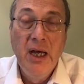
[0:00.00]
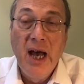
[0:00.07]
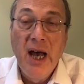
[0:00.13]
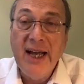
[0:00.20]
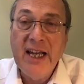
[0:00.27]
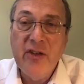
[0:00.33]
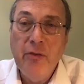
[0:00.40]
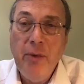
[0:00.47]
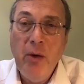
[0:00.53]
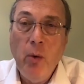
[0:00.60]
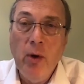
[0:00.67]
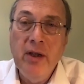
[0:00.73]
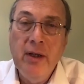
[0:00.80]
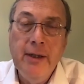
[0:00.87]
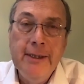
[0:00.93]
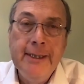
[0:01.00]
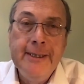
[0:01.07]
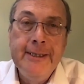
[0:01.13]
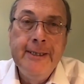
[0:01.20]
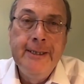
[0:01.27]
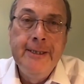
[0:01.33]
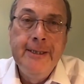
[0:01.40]
I guess for me, one of
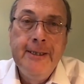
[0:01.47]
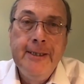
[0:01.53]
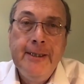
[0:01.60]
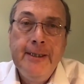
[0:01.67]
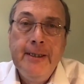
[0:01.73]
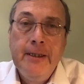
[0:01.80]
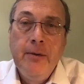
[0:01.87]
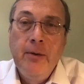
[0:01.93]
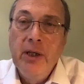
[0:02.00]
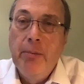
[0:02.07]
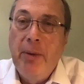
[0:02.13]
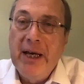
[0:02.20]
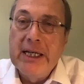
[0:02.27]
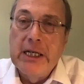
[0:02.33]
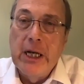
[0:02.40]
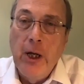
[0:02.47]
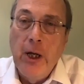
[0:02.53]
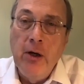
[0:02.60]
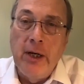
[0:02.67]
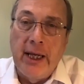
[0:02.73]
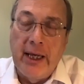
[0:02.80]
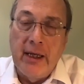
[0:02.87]
the biggest
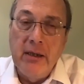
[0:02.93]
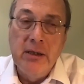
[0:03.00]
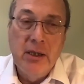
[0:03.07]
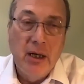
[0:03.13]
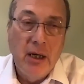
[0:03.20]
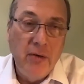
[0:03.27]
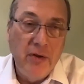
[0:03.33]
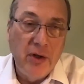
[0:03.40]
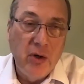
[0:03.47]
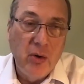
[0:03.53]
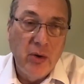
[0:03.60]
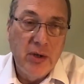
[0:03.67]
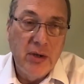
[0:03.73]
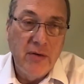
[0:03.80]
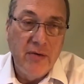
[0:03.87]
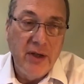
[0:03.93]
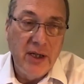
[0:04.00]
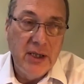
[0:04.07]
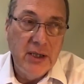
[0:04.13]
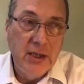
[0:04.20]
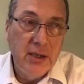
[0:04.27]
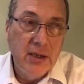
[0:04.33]
learnings over the course of
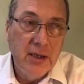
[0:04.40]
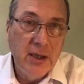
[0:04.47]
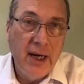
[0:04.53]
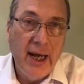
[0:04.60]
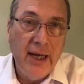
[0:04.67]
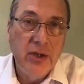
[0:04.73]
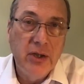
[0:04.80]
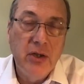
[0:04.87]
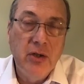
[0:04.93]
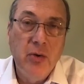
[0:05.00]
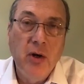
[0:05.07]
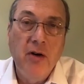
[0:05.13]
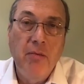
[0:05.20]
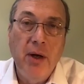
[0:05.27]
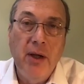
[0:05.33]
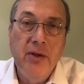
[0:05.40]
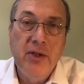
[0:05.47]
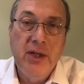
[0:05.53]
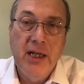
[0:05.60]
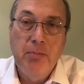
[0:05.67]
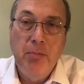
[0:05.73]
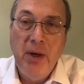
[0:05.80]
this last 12 months
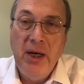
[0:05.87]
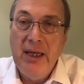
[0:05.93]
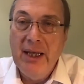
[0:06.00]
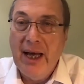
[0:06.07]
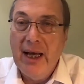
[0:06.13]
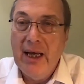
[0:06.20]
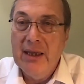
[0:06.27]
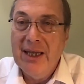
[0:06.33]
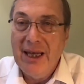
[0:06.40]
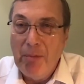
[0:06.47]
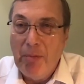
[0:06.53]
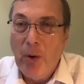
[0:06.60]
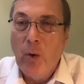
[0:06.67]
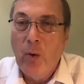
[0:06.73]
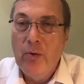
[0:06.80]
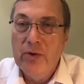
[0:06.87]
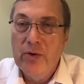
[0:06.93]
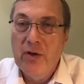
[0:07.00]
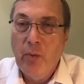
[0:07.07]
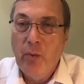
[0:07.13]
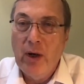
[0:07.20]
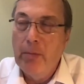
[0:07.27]
has been that the
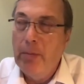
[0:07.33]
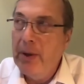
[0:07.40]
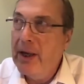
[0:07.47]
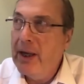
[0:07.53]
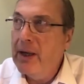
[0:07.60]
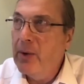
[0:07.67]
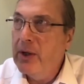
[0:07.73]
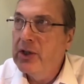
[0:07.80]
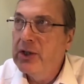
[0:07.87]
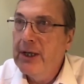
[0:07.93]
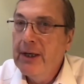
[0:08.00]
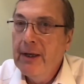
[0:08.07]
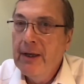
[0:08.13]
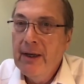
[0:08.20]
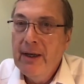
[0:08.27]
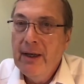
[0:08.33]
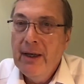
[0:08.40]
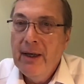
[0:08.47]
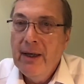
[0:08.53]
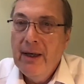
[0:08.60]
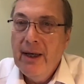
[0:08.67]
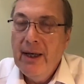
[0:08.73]
importance of well-being, which
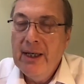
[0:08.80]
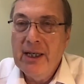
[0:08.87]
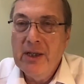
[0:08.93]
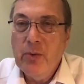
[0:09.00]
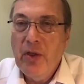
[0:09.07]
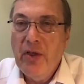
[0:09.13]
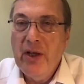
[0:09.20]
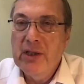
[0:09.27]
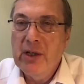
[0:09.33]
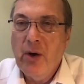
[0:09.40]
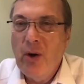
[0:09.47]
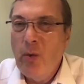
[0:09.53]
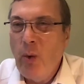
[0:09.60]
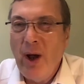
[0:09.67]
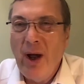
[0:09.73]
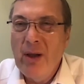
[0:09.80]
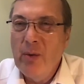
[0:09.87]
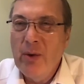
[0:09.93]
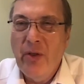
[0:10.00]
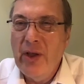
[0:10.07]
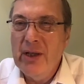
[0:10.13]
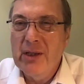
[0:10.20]
in a sense, when things are going well,
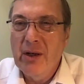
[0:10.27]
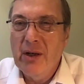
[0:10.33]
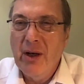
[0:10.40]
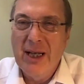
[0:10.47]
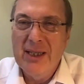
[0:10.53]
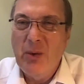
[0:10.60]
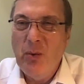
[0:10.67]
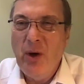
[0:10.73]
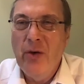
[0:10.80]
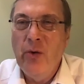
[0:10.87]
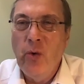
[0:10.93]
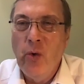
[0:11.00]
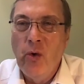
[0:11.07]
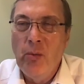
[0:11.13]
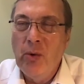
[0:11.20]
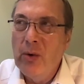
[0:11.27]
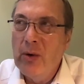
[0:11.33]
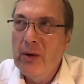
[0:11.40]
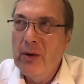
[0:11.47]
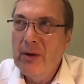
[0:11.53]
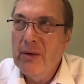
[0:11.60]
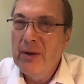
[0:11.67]
when things are, as it were,
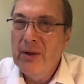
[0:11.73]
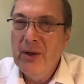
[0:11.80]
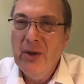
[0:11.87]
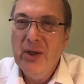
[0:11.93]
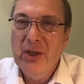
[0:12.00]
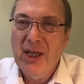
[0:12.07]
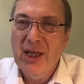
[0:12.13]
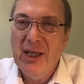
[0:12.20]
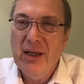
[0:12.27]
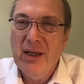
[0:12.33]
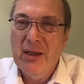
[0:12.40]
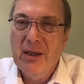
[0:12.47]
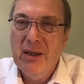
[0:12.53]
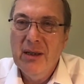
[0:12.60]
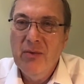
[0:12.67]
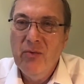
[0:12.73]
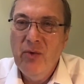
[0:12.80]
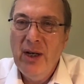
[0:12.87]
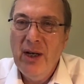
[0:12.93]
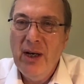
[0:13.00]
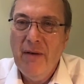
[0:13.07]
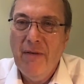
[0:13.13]
normal, you can take it
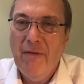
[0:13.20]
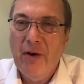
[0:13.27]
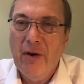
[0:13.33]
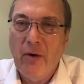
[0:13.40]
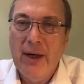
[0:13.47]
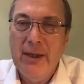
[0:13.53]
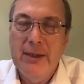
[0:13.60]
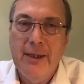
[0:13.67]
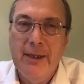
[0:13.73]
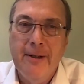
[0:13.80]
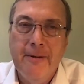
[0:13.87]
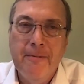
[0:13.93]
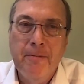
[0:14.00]
really for granted.